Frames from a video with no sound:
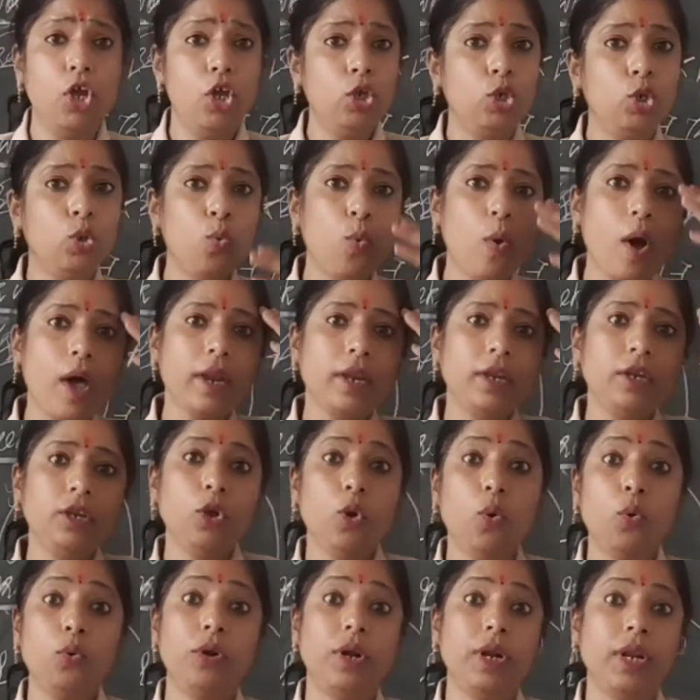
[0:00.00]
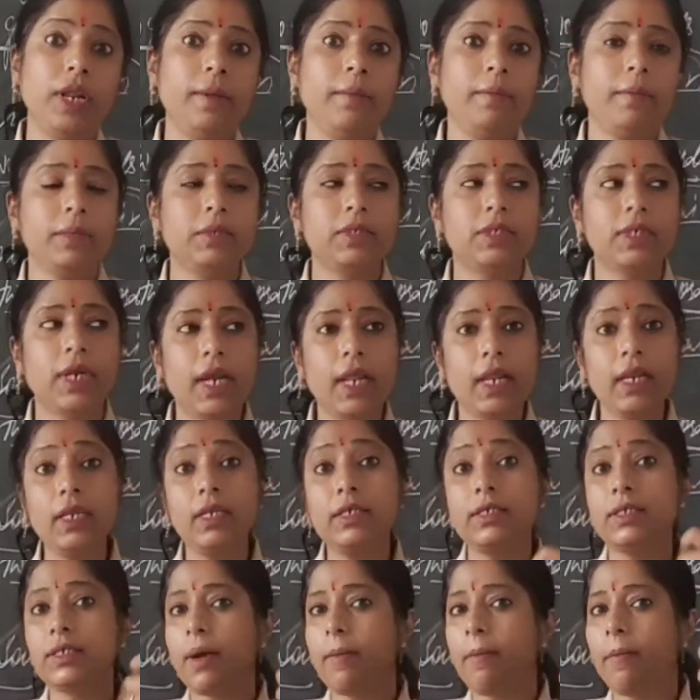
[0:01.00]
you are in your dream, suddenly
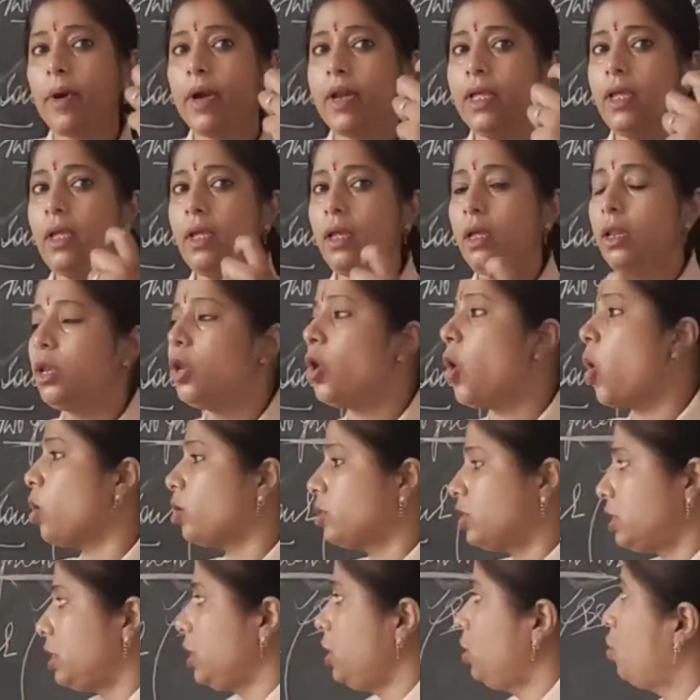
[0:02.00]
somebody knocks the